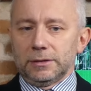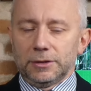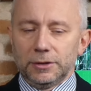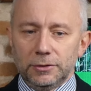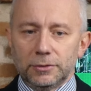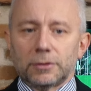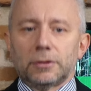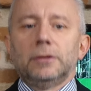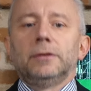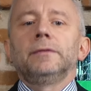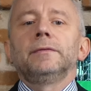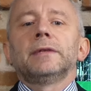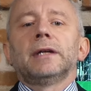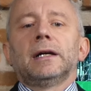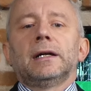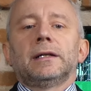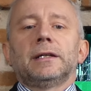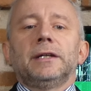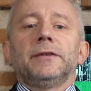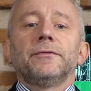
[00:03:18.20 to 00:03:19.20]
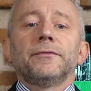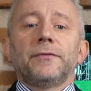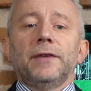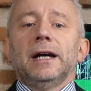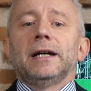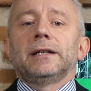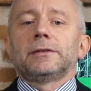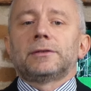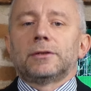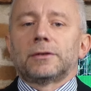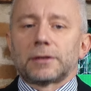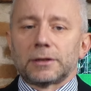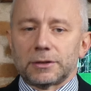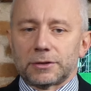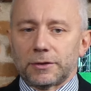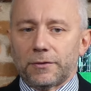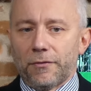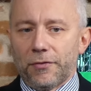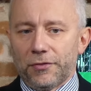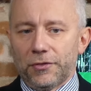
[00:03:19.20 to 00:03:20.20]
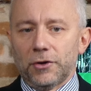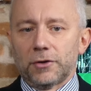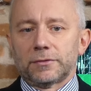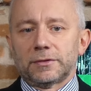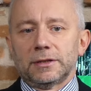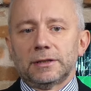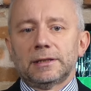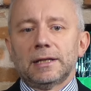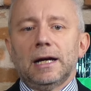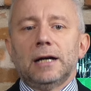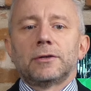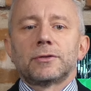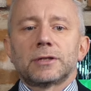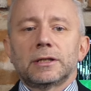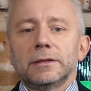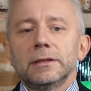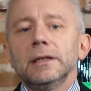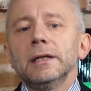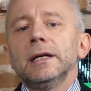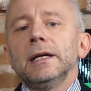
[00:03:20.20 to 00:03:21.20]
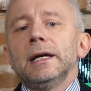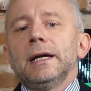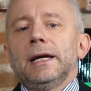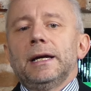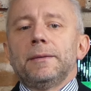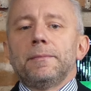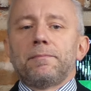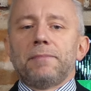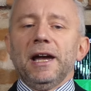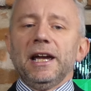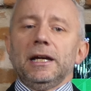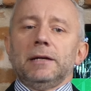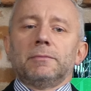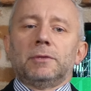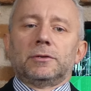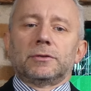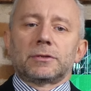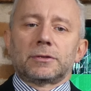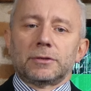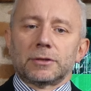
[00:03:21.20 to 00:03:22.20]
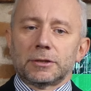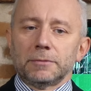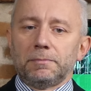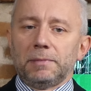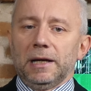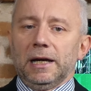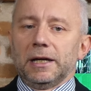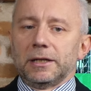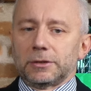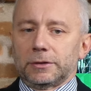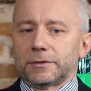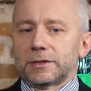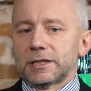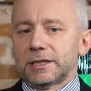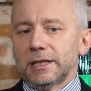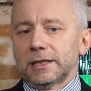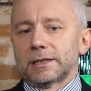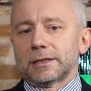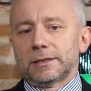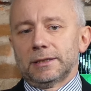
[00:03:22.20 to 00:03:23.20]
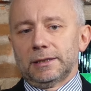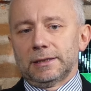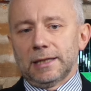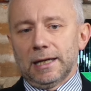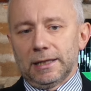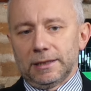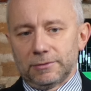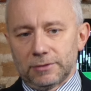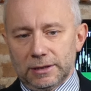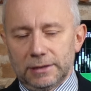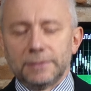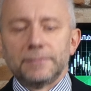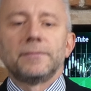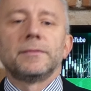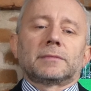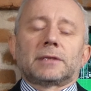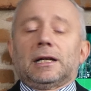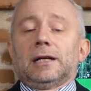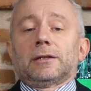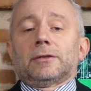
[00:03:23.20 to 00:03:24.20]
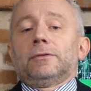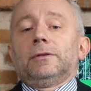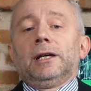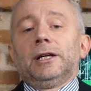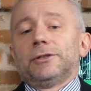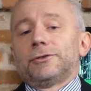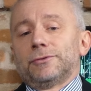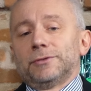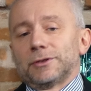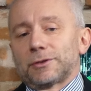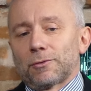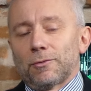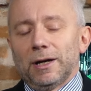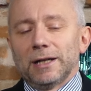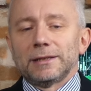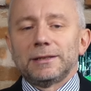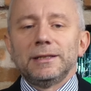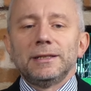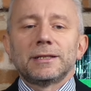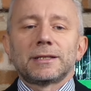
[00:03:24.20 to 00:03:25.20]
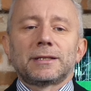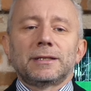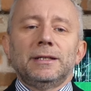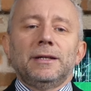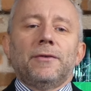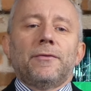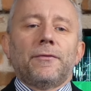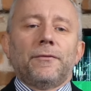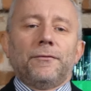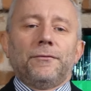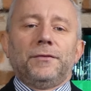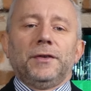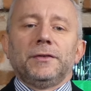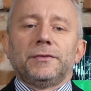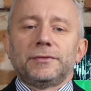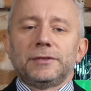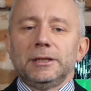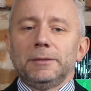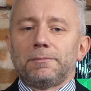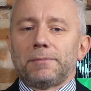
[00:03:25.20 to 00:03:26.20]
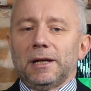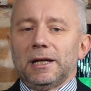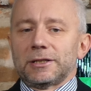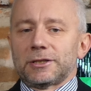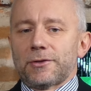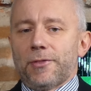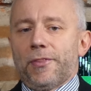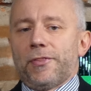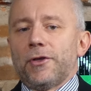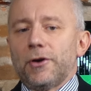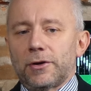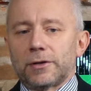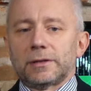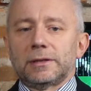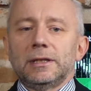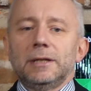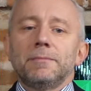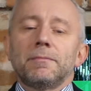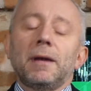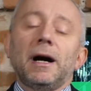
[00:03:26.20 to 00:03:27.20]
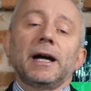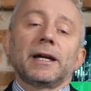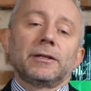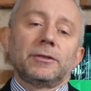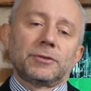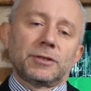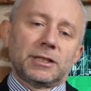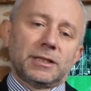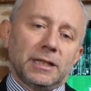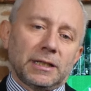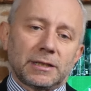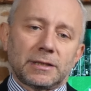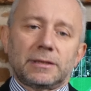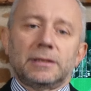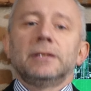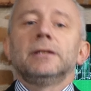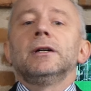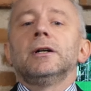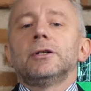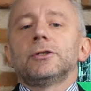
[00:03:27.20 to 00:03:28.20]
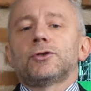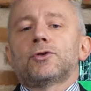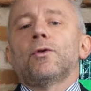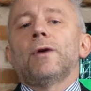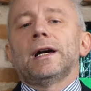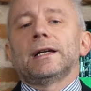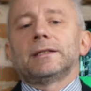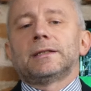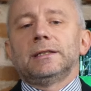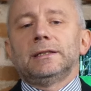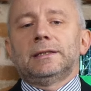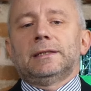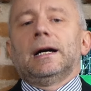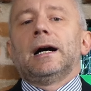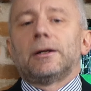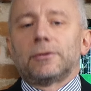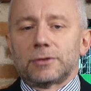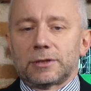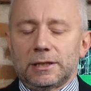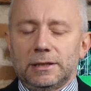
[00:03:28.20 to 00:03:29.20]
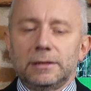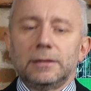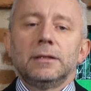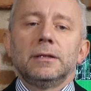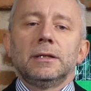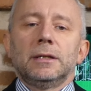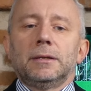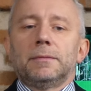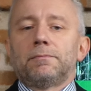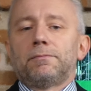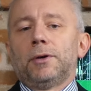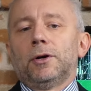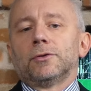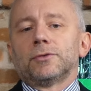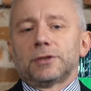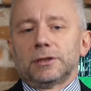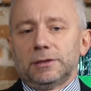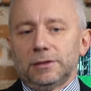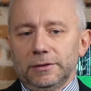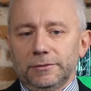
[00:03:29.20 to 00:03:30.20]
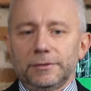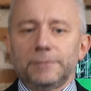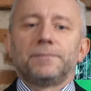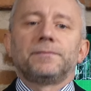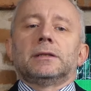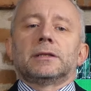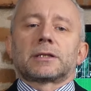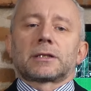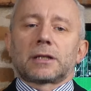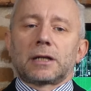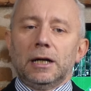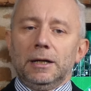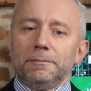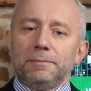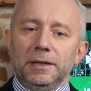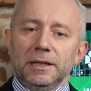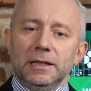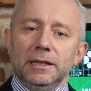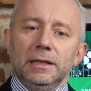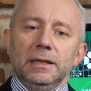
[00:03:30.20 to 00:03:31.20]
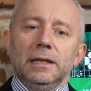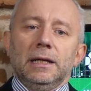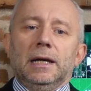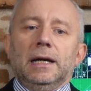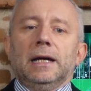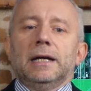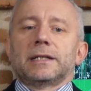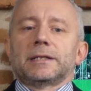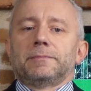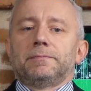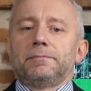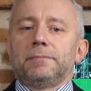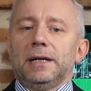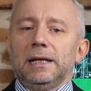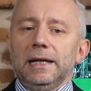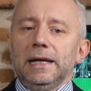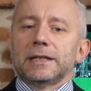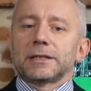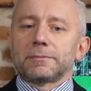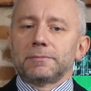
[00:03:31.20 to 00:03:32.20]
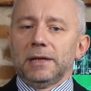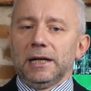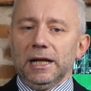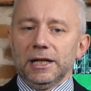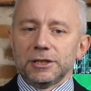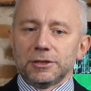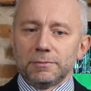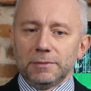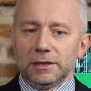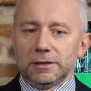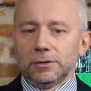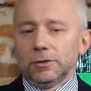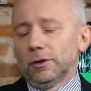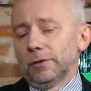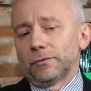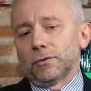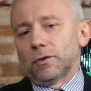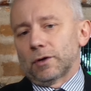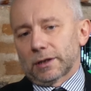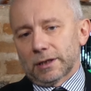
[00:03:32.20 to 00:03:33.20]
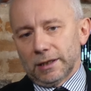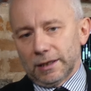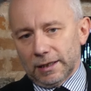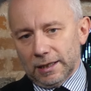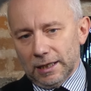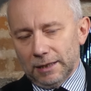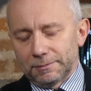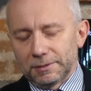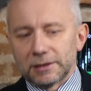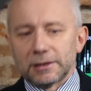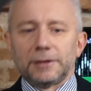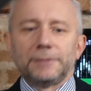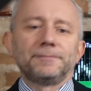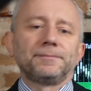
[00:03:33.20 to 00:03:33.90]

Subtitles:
euros, inventories of 30,000, and payables to suppliers of 60,000. Calculation is quite easy. 50 plus 30 minus 60, 20,000 positive. This company has a balanced management of working capital.